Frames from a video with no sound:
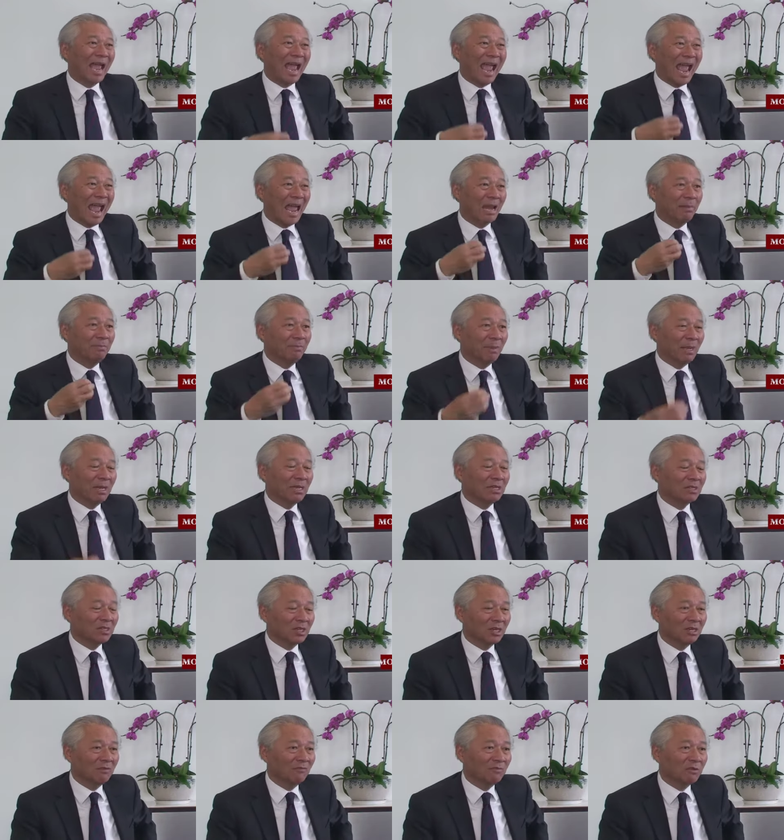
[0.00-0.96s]
and make
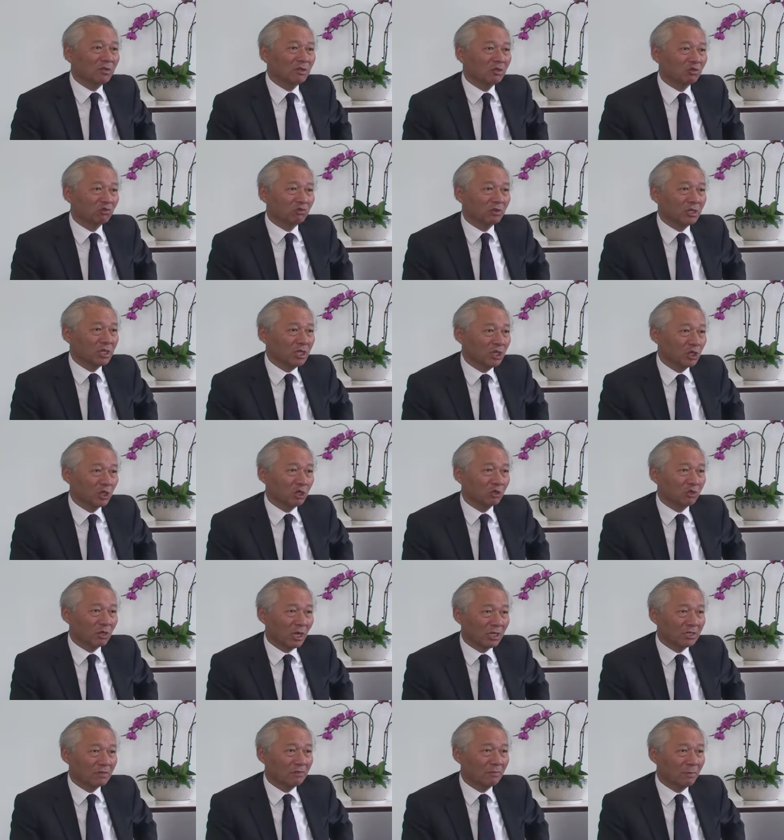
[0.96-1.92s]
significant strategic
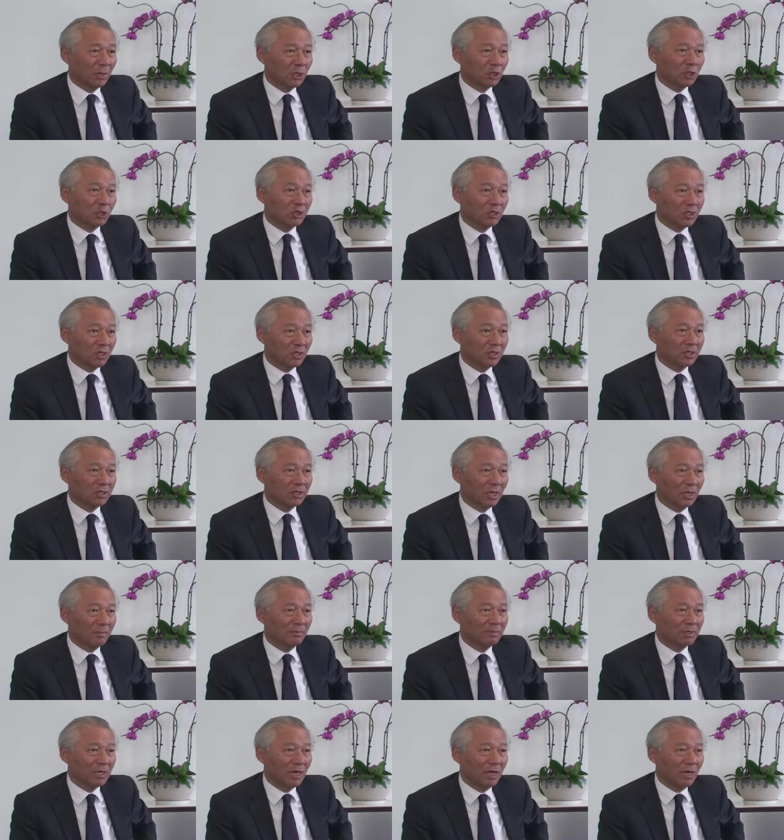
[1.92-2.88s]
transformations at the
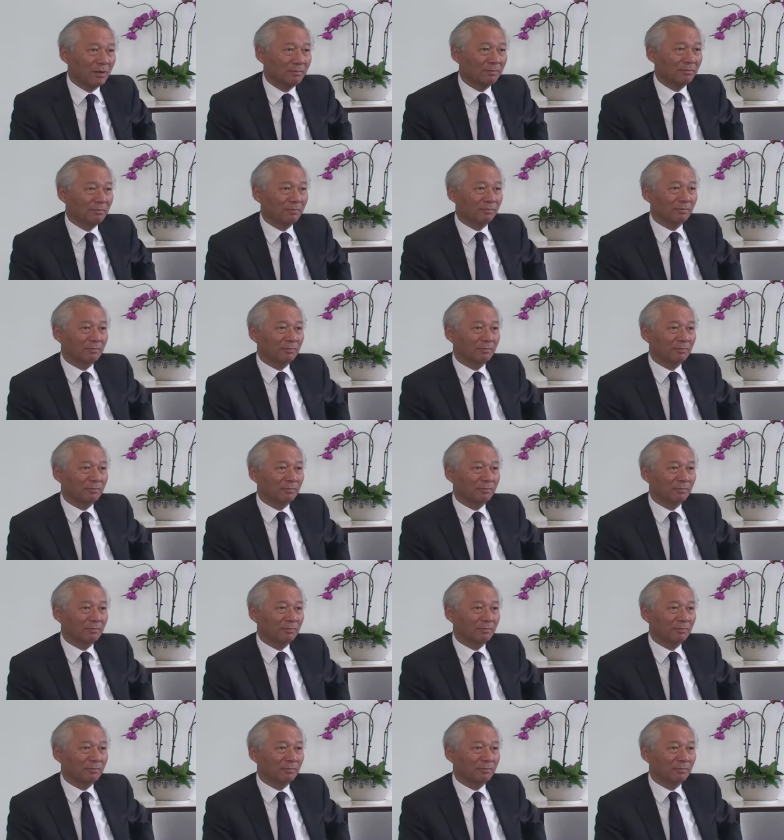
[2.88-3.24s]
same time.